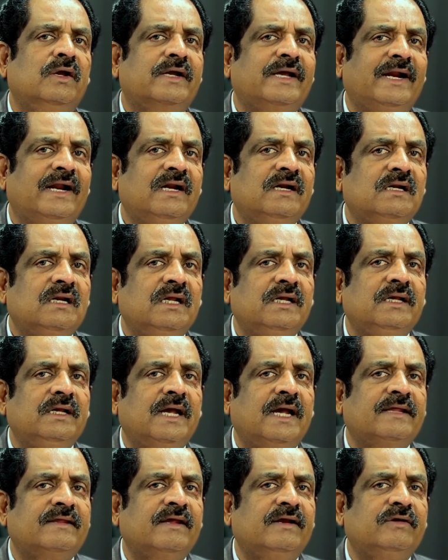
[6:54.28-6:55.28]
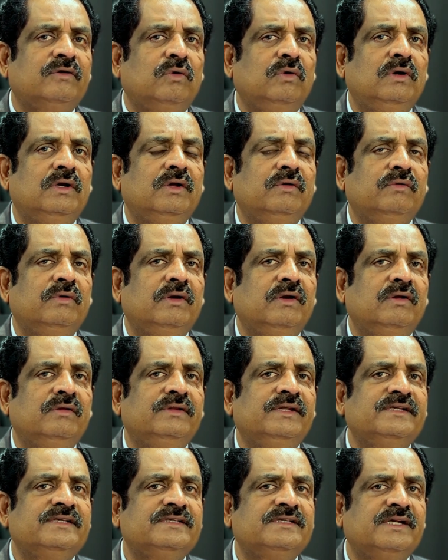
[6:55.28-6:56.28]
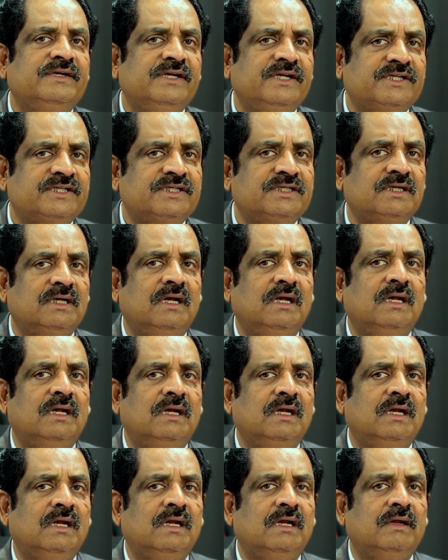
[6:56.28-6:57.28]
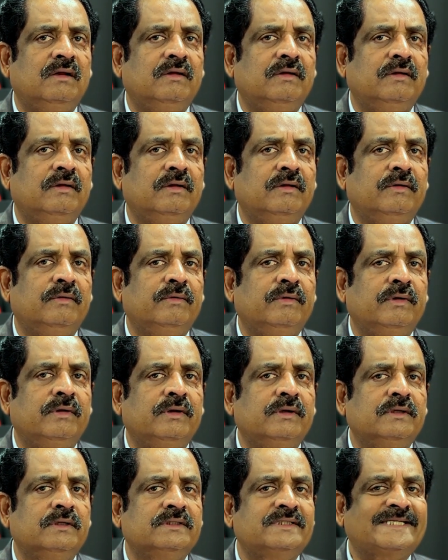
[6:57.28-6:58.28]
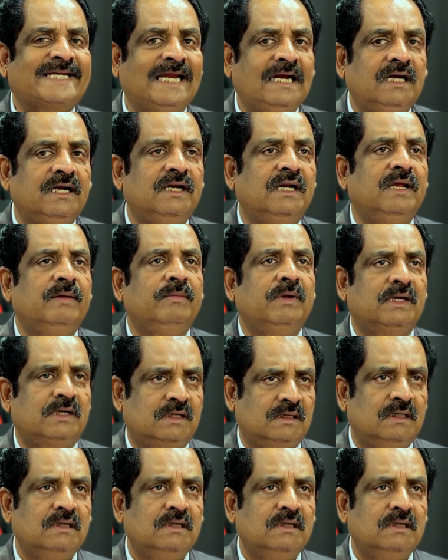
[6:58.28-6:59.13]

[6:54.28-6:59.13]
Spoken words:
currently, as I told you, this is a niche skilled labor.